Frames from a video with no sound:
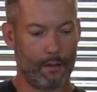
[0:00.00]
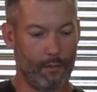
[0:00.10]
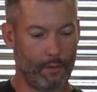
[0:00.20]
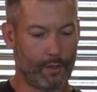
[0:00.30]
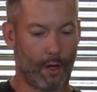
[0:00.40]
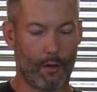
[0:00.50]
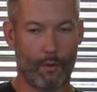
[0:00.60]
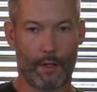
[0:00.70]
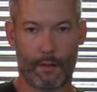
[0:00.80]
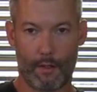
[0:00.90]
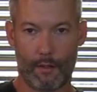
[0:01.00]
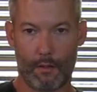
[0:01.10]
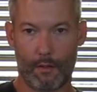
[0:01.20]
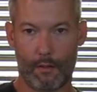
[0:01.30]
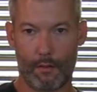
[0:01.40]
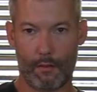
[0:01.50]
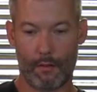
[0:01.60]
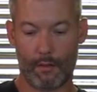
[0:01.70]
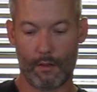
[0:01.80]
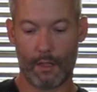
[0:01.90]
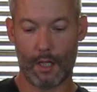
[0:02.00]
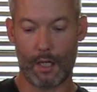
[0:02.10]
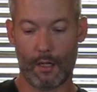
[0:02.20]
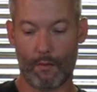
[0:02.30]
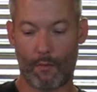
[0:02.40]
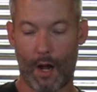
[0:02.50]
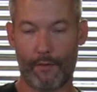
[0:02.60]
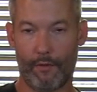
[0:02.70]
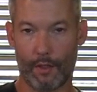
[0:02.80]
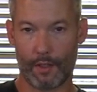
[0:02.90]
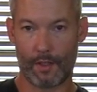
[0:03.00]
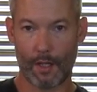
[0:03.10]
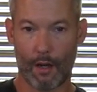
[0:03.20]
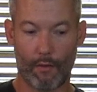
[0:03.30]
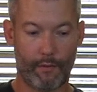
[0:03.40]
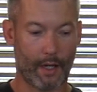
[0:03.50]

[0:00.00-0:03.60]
We'll start with the rifle itself.